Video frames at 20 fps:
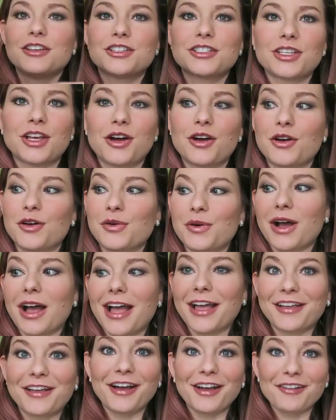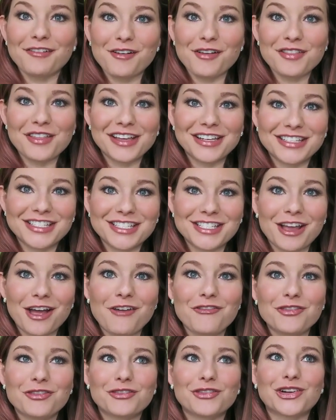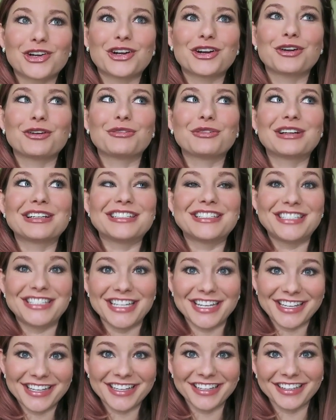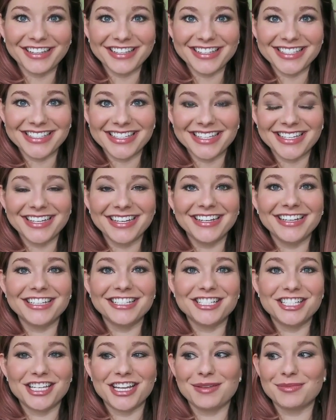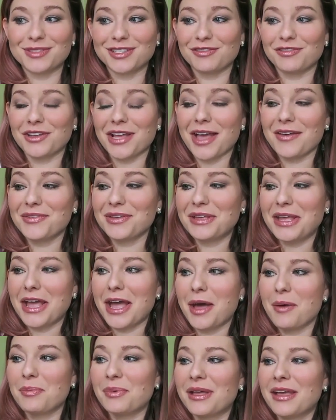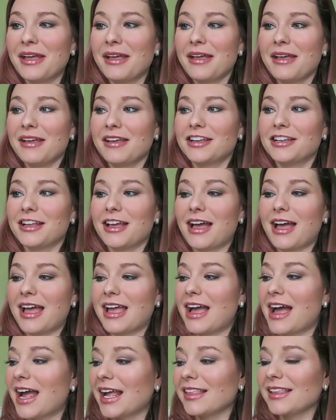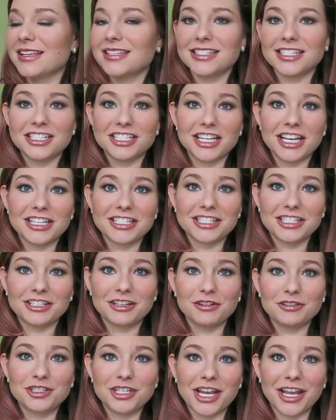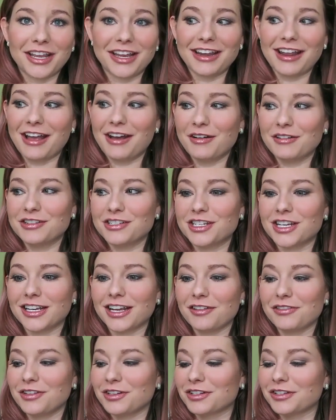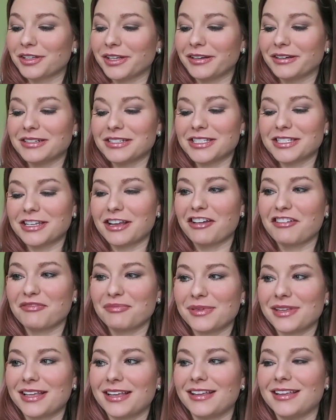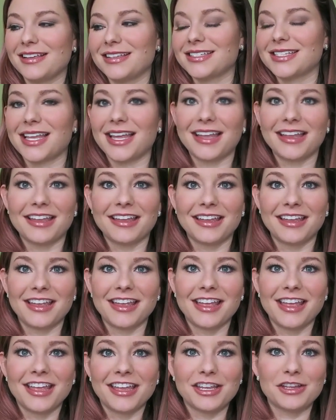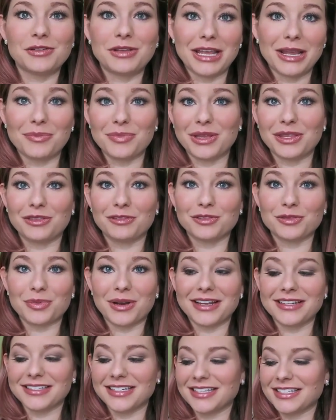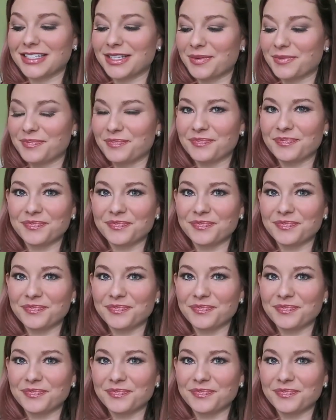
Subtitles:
So I got all that stuff for ridiculously cheap. So if you have a Gap, I highly suggest to go check it out and check out their clearance stuff because you can't beat those prices.